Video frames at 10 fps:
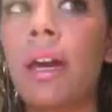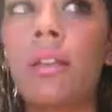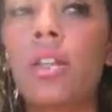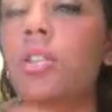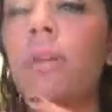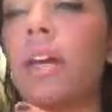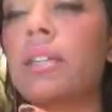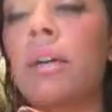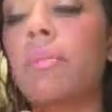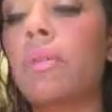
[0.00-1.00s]
These are my
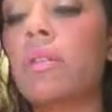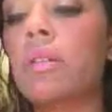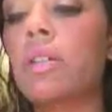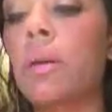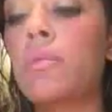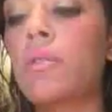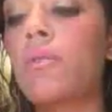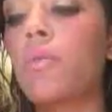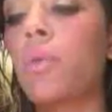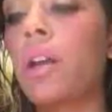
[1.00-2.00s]
examples in terms of
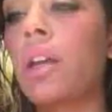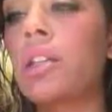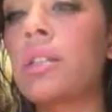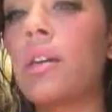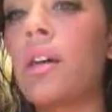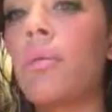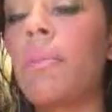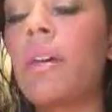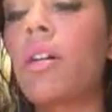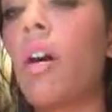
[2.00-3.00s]
what is
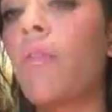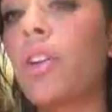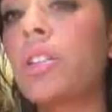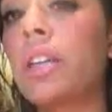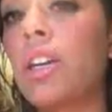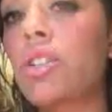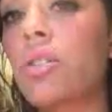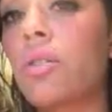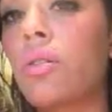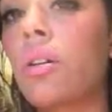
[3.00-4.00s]

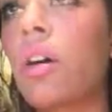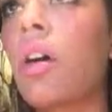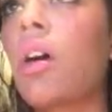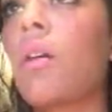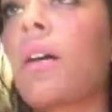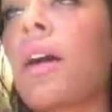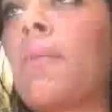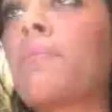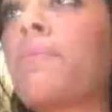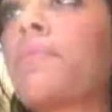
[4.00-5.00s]
conversational, okay?
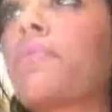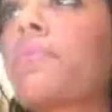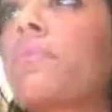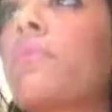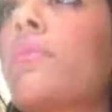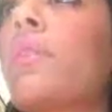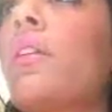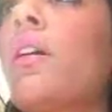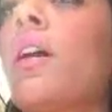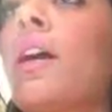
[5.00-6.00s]

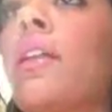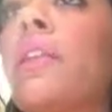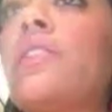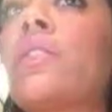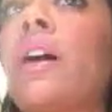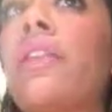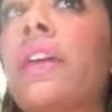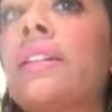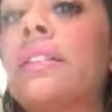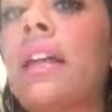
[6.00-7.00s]
And these are not
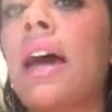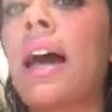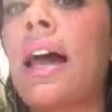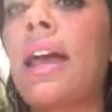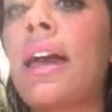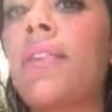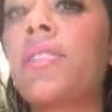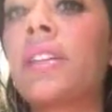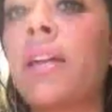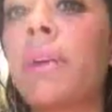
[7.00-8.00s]
things that I have
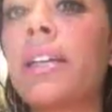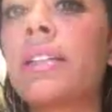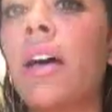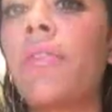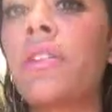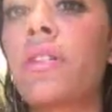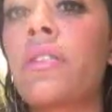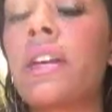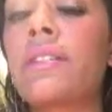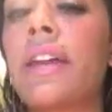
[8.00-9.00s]
said myself. These are
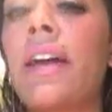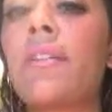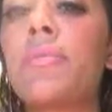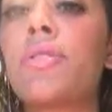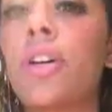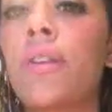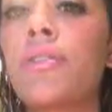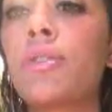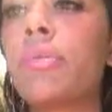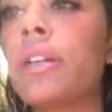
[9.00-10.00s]
things that I have observed.
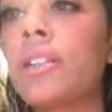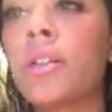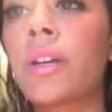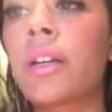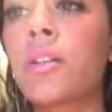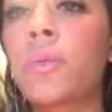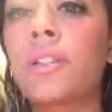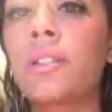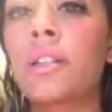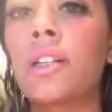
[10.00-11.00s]
So please don't get it
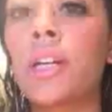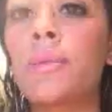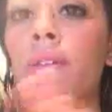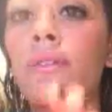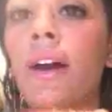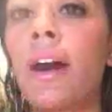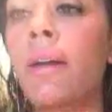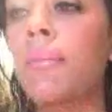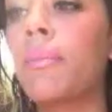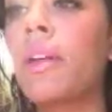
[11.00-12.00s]
twisted in terms of
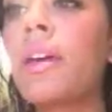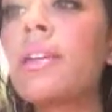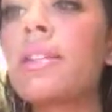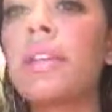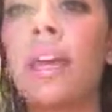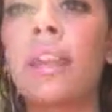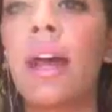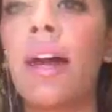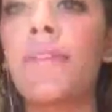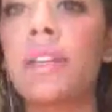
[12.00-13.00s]
I'm saying that
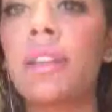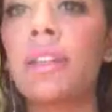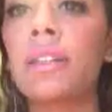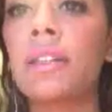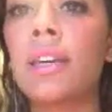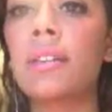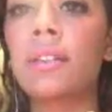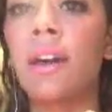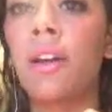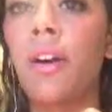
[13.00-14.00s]
I've said these things.
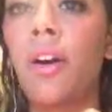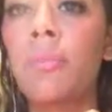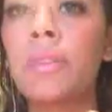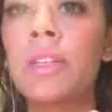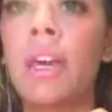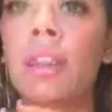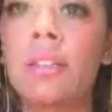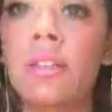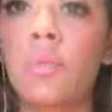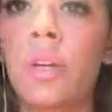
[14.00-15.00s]
Not at all. I'm saying
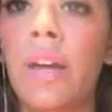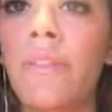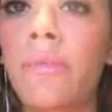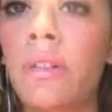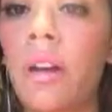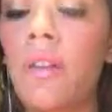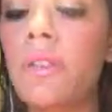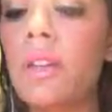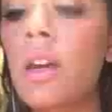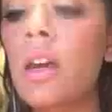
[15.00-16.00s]
this is what I've observed.